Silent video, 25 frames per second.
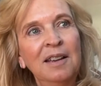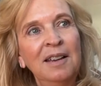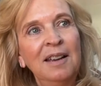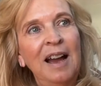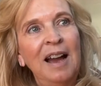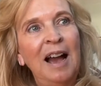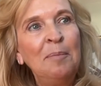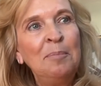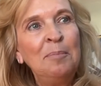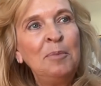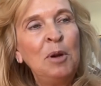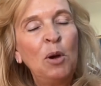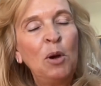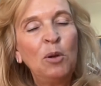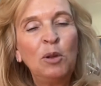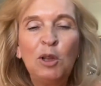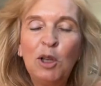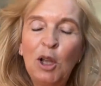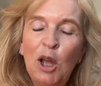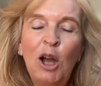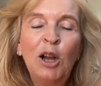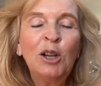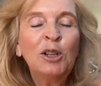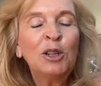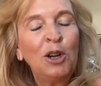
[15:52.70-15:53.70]
I'm no
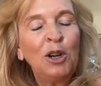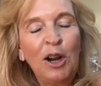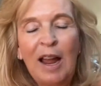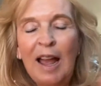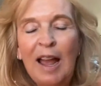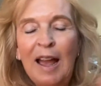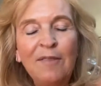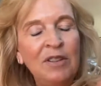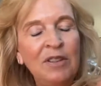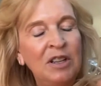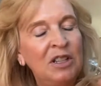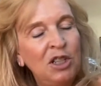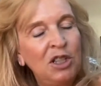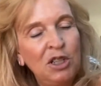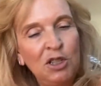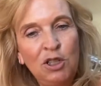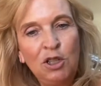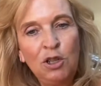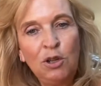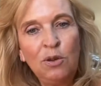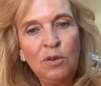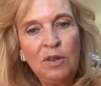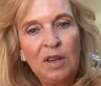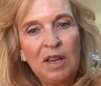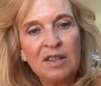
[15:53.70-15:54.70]
longer having to
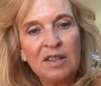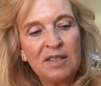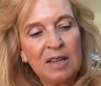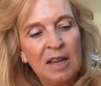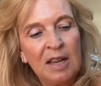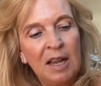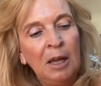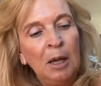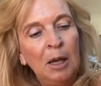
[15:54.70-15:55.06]
do this.